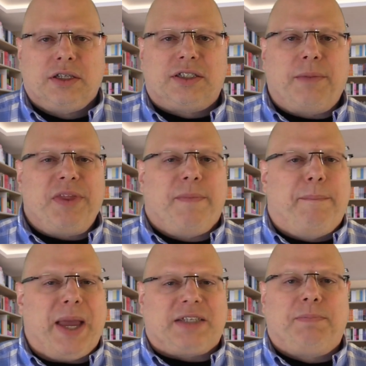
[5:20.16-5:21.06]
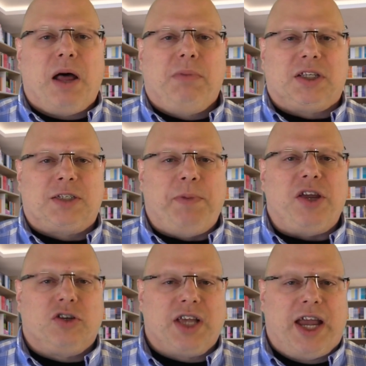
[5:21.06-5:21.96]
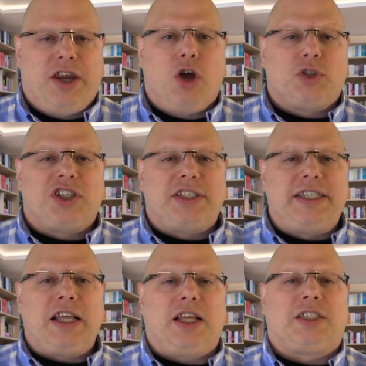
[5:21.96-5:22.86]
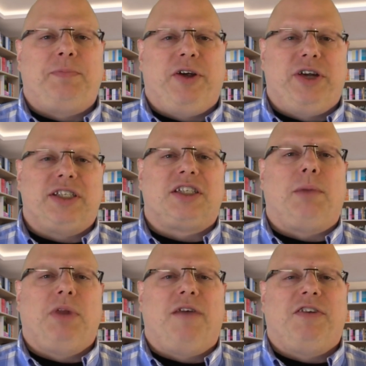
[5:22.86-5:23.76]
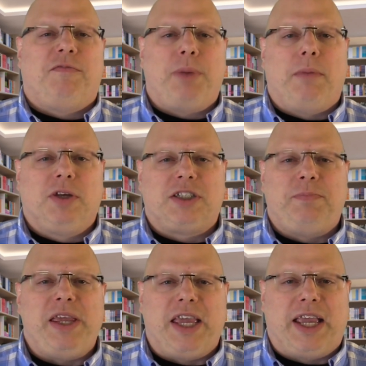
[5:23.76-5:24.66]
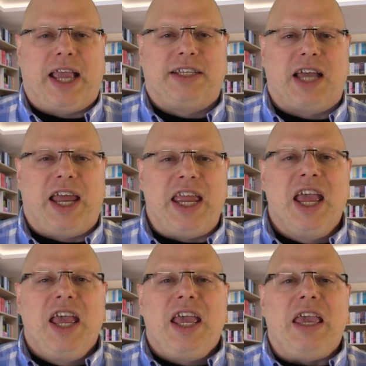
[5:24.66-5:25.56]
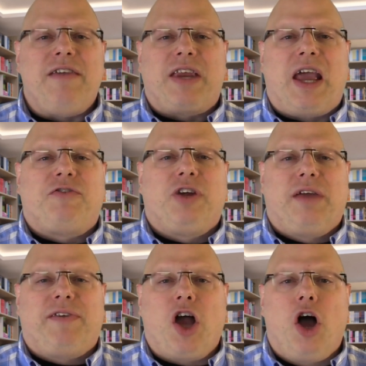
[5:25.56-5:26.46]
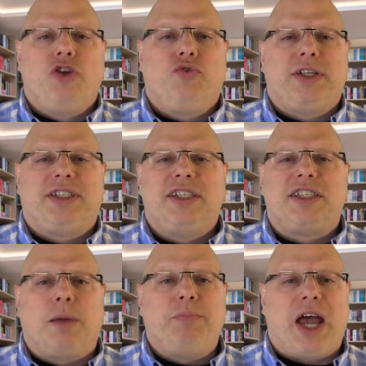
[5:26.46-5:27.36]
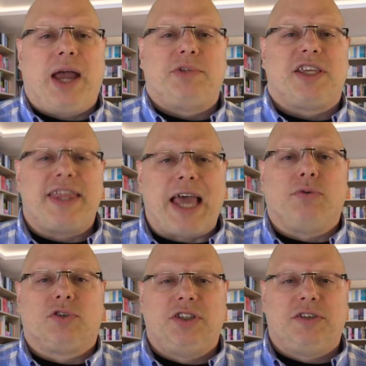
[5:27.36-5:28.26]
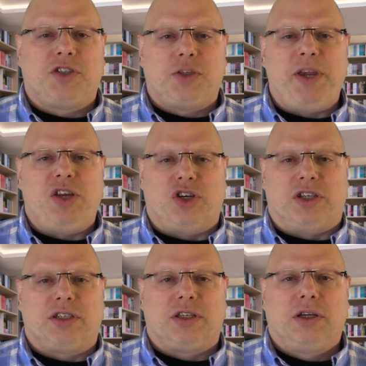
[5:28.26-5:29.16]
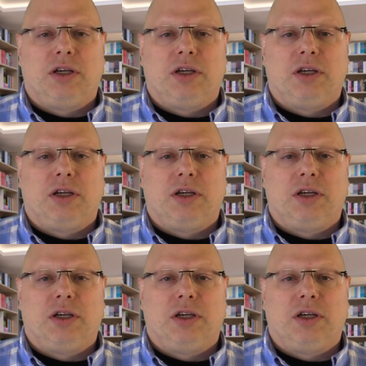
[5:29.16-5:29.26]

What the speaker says: Some of the best public speakers I know still experience some level of public speaking anxiety even after giving hundreds and sometimes thousands of speeches.